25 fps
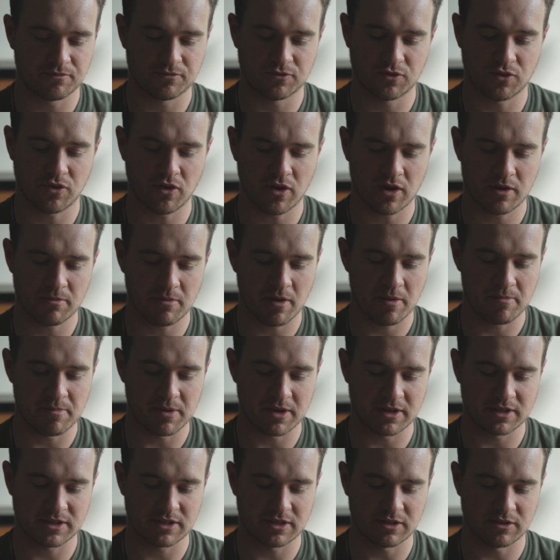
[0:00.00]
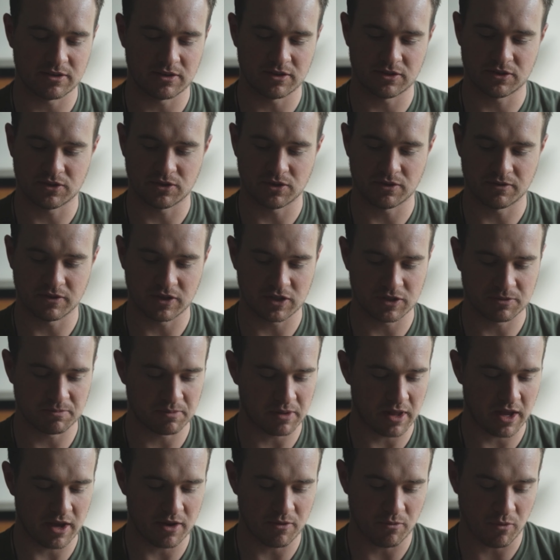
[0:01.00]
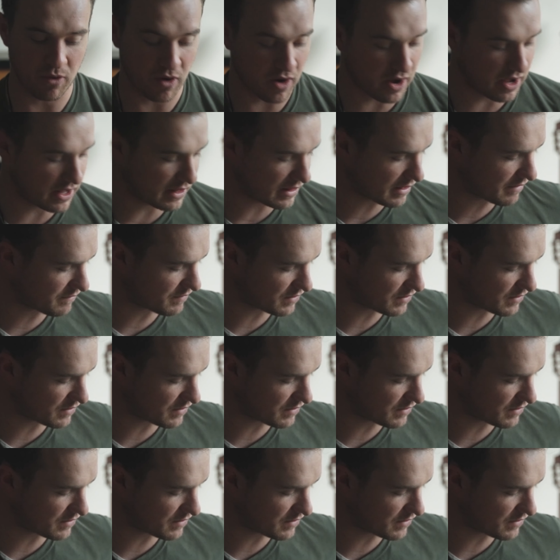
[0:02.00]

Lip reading: try my best to sort of explain why I love